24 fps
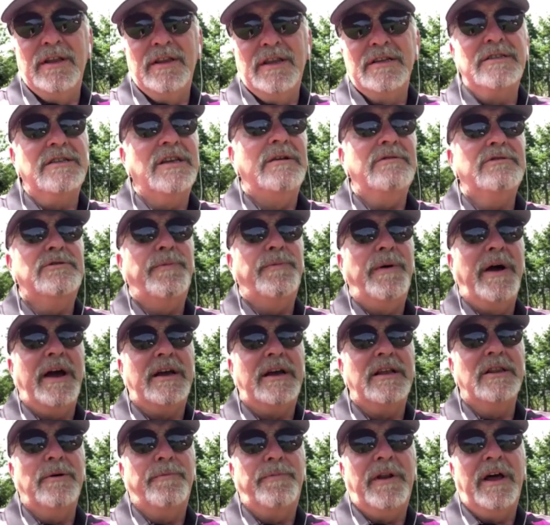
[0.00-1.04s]
then this team's
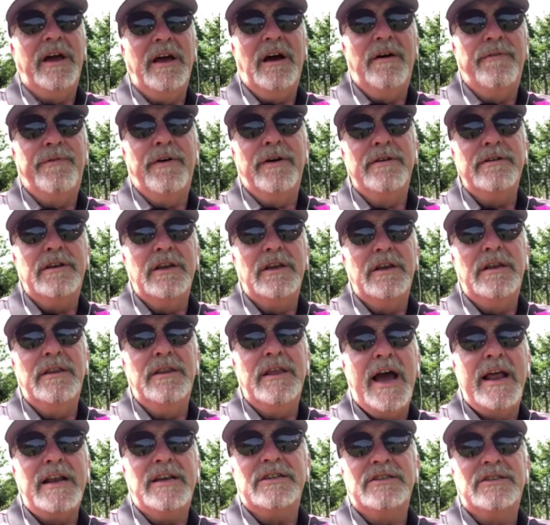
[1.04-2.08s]
back in the playoff hunt and
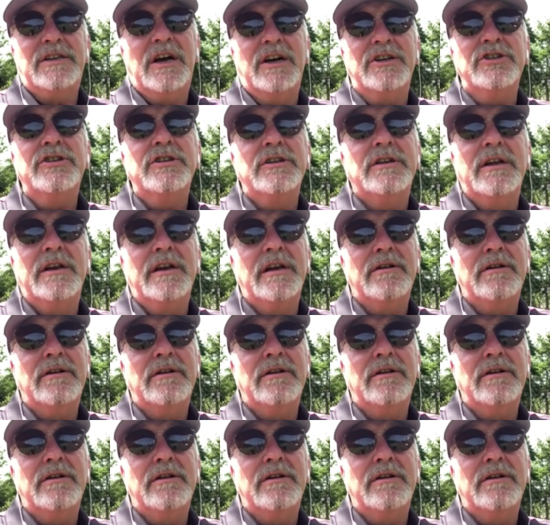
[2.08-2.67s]
in that discussion.